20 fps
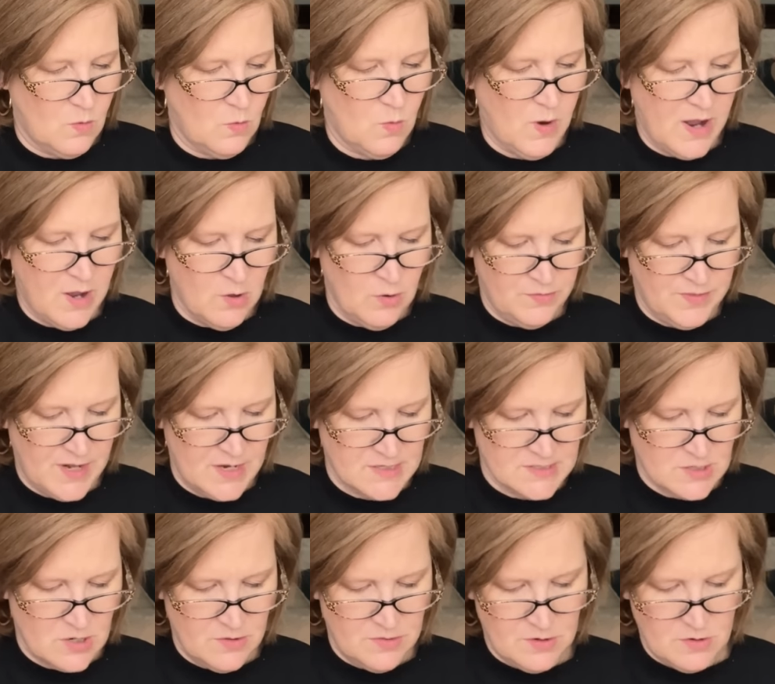wow, that is
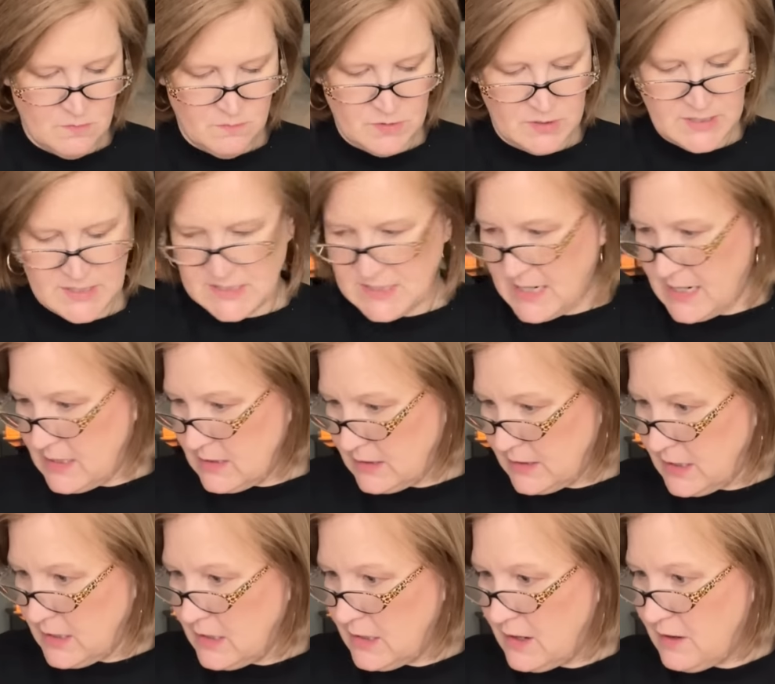on there really
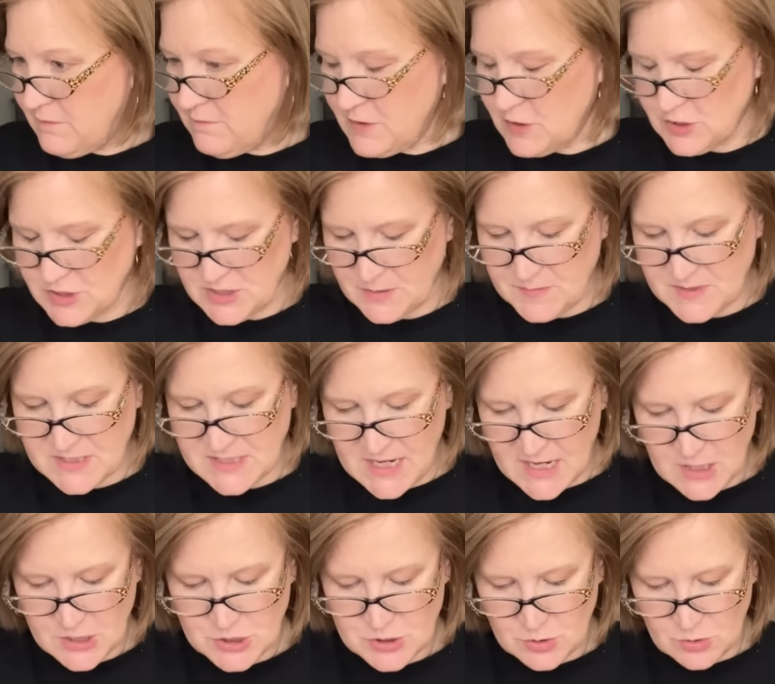tightly. If they're
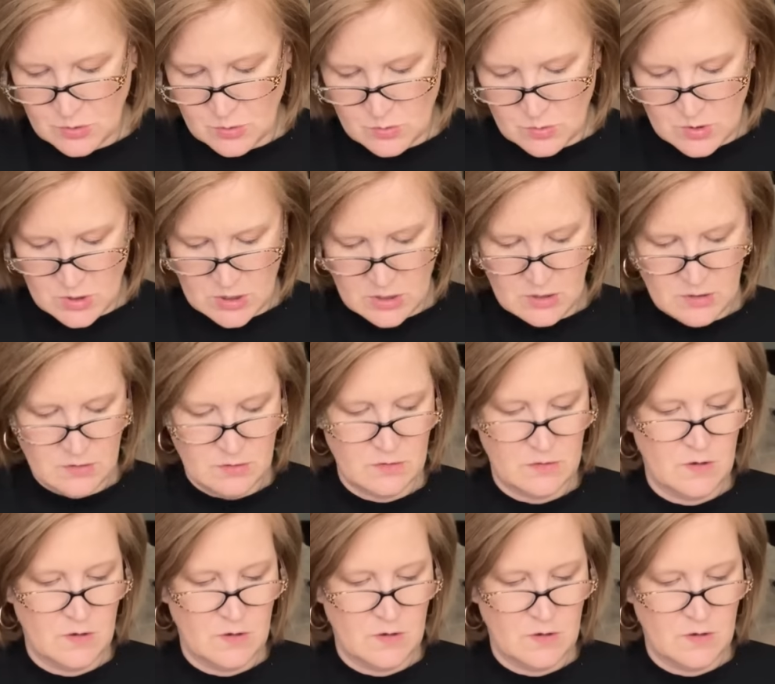substantial or